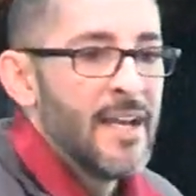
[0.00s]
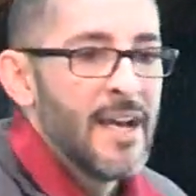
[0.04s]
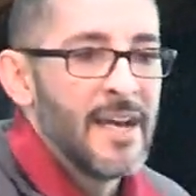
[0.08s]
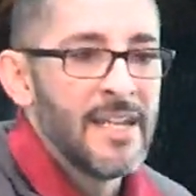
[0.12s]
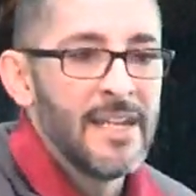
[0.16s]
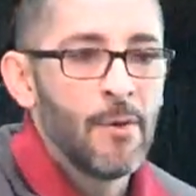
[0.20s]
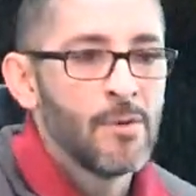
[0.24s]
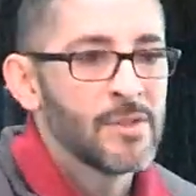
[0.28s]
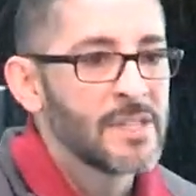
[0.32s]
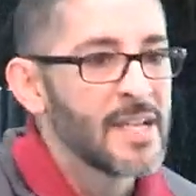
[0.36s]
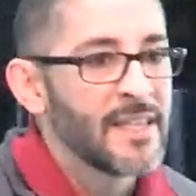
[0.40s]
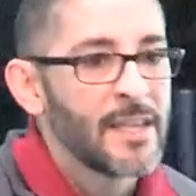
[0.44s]

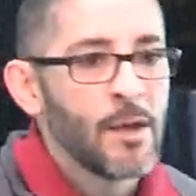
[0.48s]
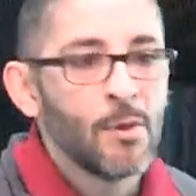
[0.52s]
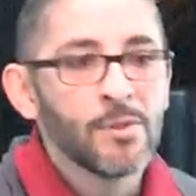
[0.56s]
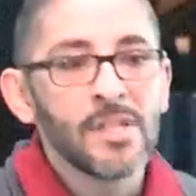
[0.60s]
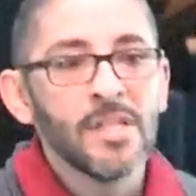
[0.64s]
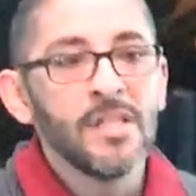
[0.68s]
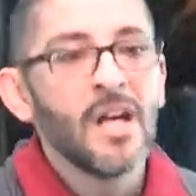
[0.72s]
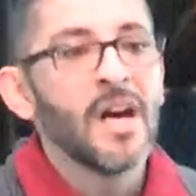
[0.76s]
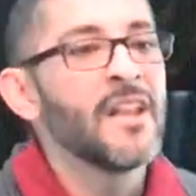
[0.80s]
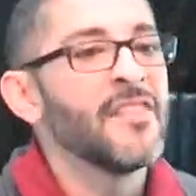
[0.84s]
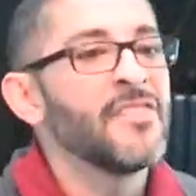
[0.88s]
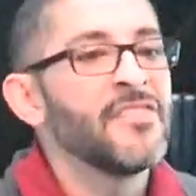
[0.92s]
And he was like, there was
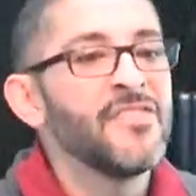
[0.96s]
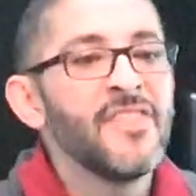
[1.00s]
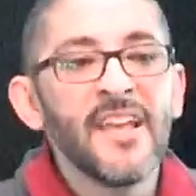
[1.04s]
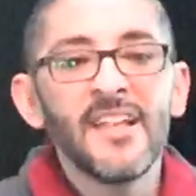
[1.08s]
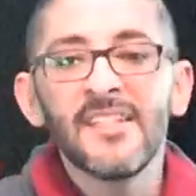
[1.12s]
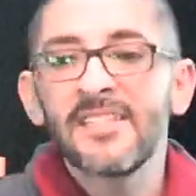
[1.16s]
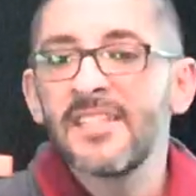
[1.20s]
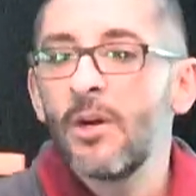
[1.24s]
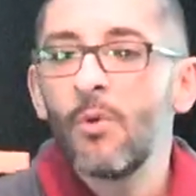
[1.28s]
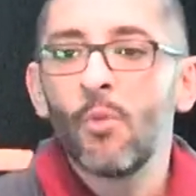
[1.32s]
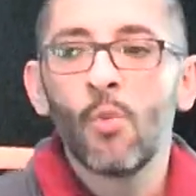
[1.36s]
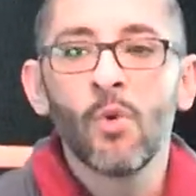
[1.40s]
a lot of
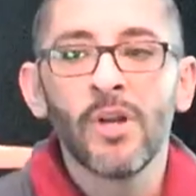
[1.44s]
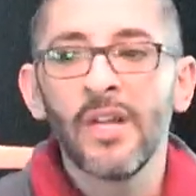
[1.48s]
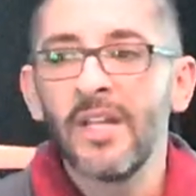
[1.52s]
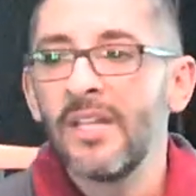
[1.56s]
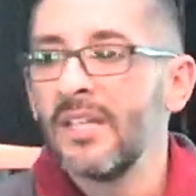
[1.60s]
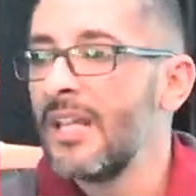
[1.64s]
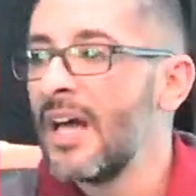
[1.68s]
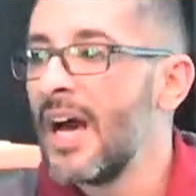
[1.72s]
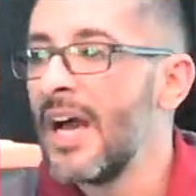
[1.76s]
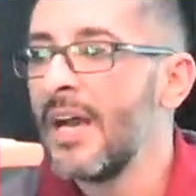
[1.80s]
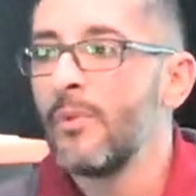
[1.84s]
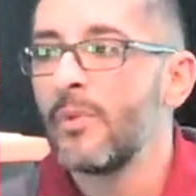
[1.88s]
things that weren't
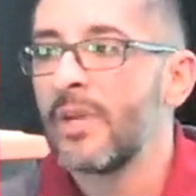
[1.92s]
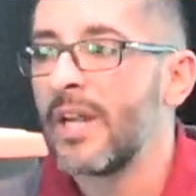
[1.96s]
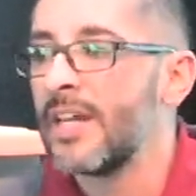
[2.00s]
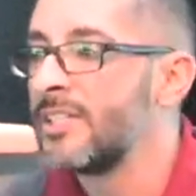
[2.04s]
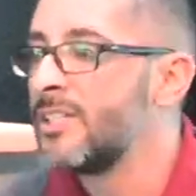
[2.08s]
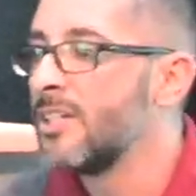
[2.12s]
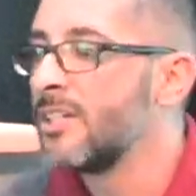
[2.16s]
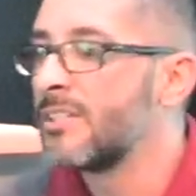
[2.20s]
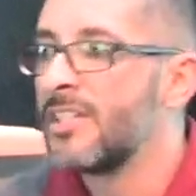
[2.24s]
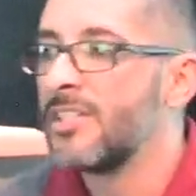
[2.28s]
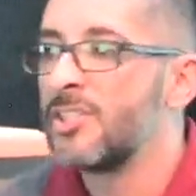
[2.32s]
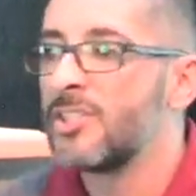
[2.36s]
in line when I
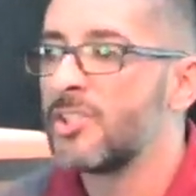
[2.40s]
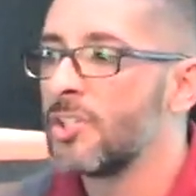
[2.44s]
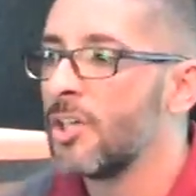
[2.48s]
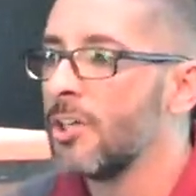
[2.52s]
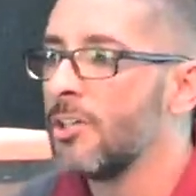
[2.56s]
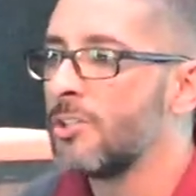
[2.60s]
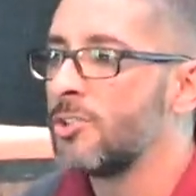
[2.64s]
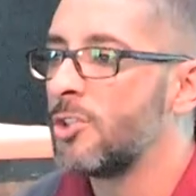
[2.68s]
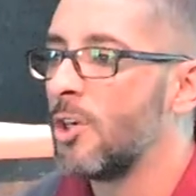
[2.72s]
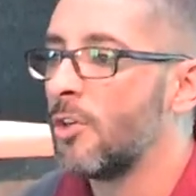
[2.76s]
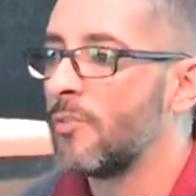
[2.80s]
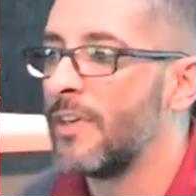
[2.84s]
took this
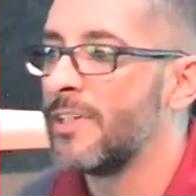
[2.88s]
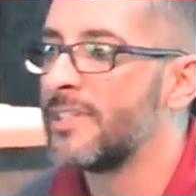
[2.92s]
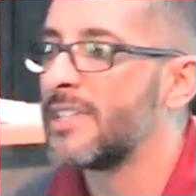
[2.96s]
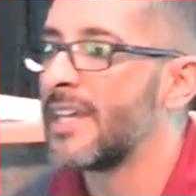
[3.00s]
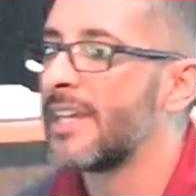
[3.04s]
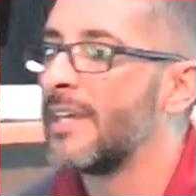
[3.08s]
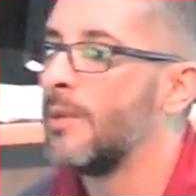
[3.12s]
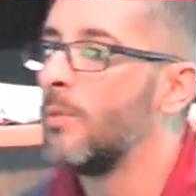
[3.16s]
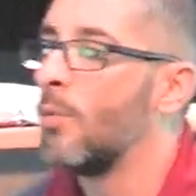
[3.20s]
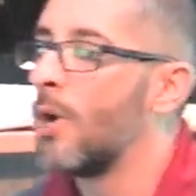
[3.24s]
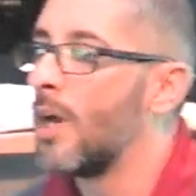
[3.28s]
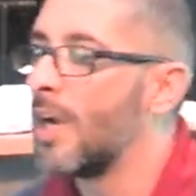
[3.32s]
church over. He's
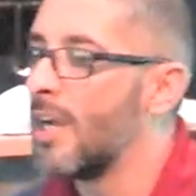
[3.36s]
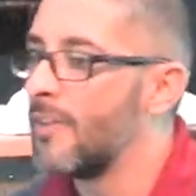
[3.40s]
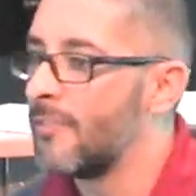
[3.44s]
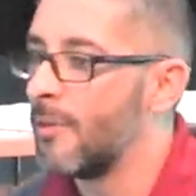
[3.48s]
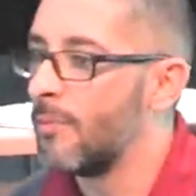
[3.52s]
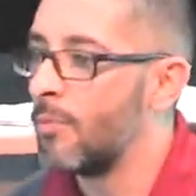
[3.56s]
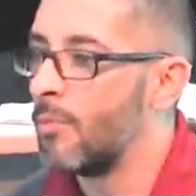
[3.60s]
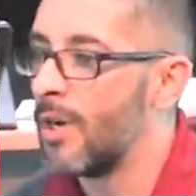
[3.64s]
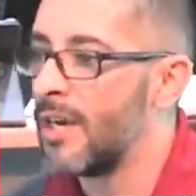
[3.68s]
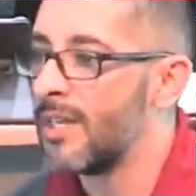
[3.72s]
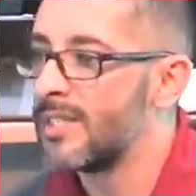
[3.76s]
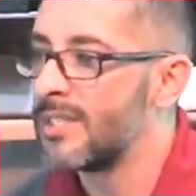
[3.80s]
like, and one of
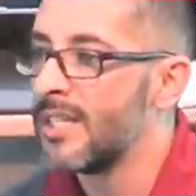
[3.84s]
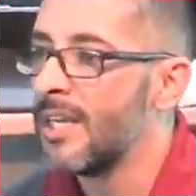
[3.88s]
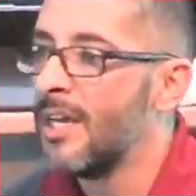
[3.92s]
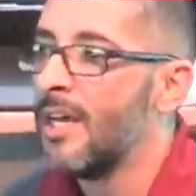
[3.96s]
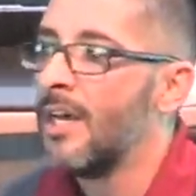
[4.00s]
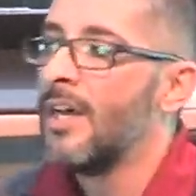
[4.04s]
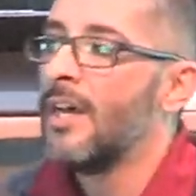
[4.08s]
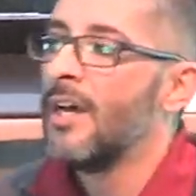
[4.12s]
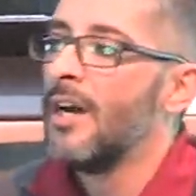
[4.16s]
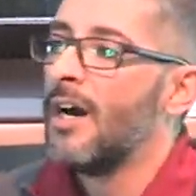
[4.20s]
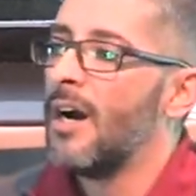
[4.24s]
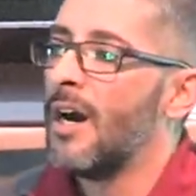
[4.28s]
them was,
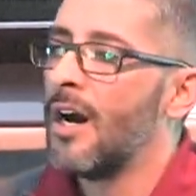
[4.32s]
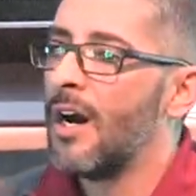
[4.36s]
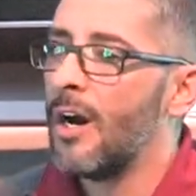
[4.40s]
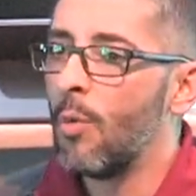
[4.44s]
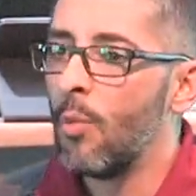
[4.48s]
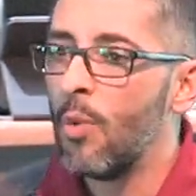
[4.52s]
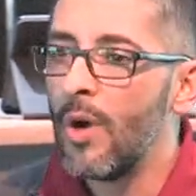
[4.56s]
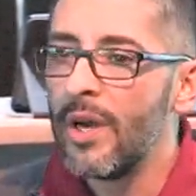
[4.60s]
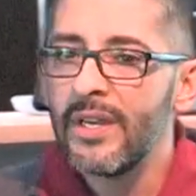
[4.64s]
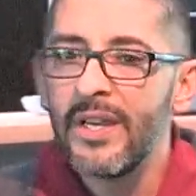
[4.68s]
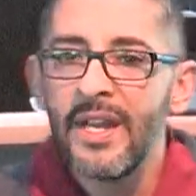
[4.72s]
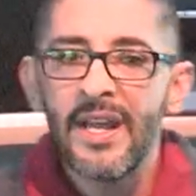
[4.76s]
uh,
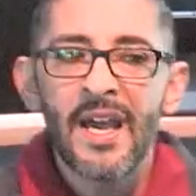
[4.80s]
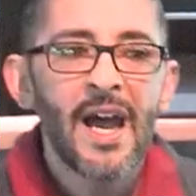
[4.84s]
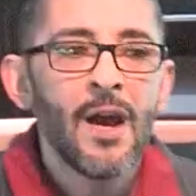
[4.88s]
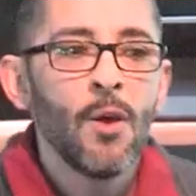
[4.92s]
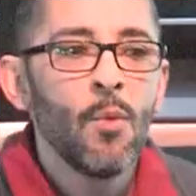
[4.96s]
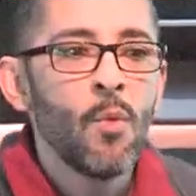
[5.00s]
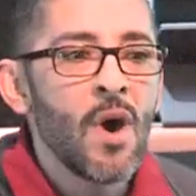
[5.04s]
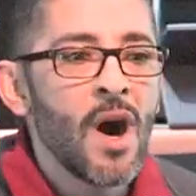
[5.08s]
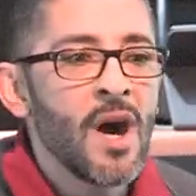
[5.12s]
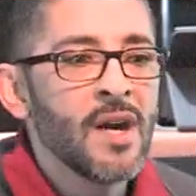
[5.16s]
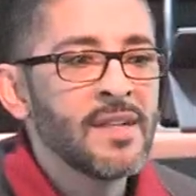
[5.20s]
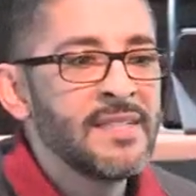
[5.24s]
one day I
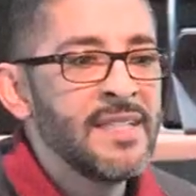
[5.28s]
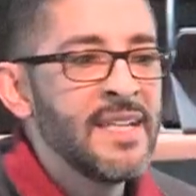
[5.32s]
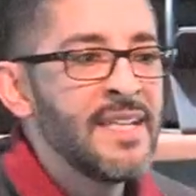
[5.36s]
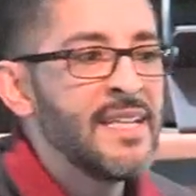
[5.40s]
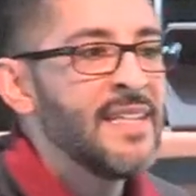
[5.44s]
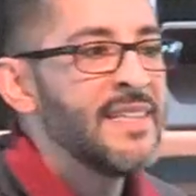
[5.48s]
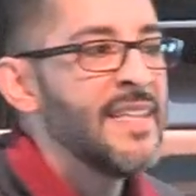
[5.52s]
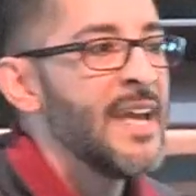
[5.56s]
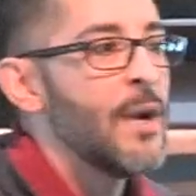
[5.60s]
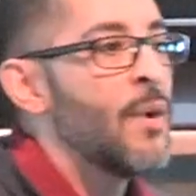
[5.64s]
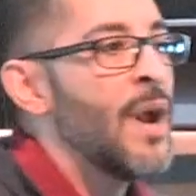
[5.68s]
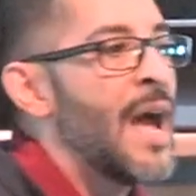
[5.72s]
walked in
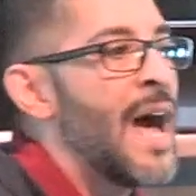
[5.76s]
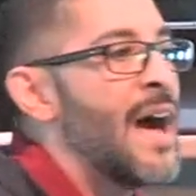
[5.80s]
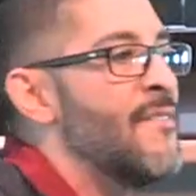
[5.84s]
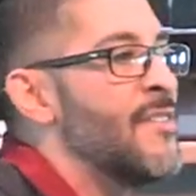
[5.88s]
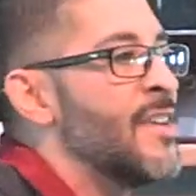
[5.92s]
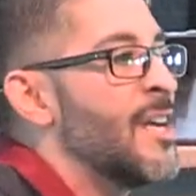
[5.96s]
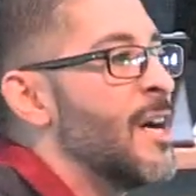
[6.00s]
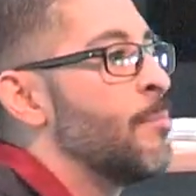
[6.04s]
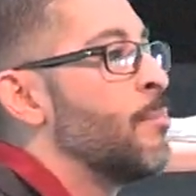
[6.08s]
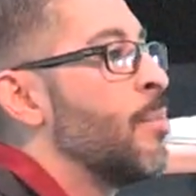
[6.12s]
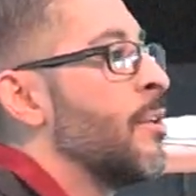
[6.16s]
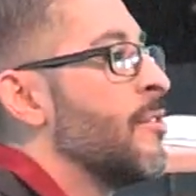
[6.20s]
and they were
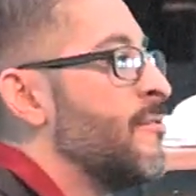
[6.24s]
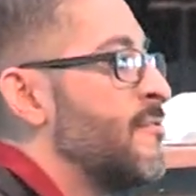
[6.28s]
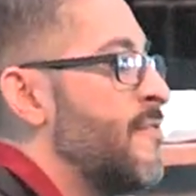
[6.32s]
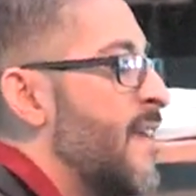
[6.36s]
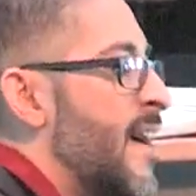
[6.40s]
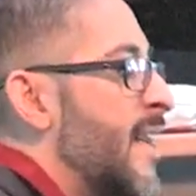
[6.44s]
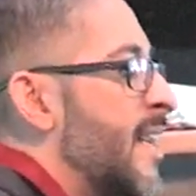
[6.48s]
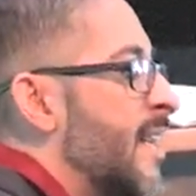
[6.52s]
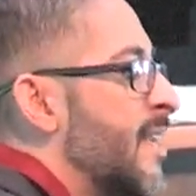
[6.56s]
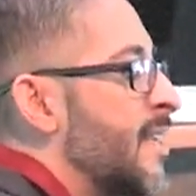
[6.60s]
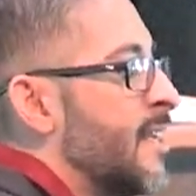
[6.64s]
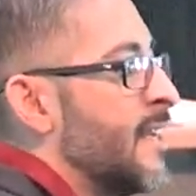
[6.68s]
having a
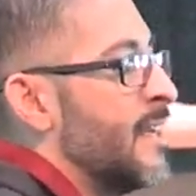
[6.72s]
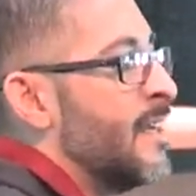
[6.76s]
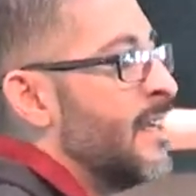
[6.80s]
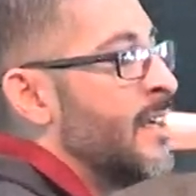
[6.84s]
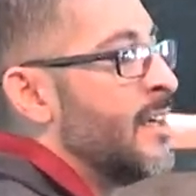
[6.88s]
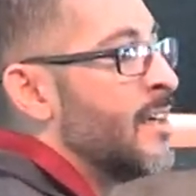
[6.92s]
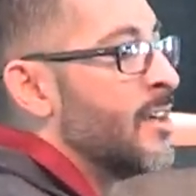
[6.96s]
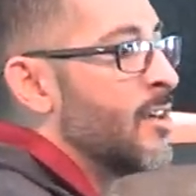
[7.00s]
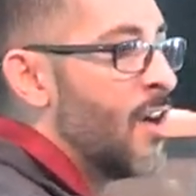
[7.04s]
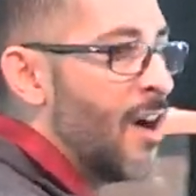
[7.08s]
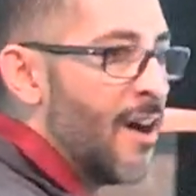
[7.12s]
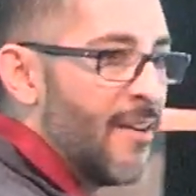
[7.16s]

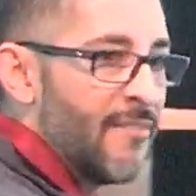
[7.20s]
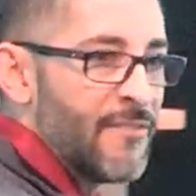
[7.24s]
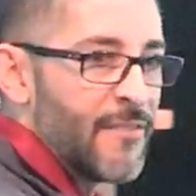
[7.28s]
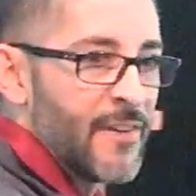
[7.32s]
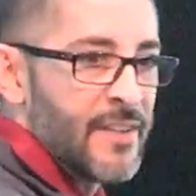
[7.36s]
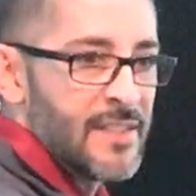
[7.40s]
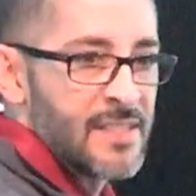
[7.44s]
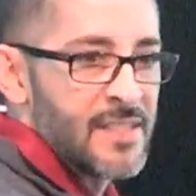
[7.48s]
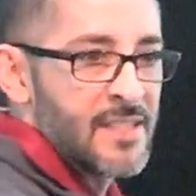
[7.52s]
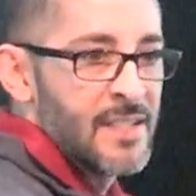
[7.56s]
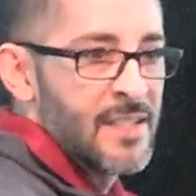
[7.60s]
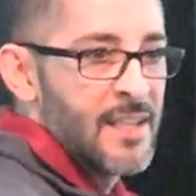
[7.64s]
prophetic
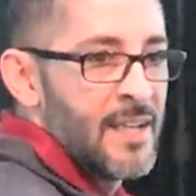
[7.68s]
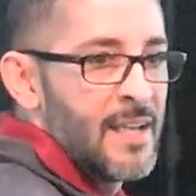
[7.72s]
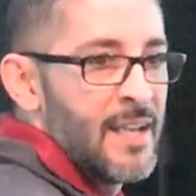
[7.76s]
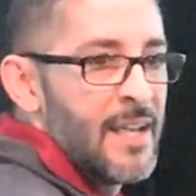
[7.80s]
conference.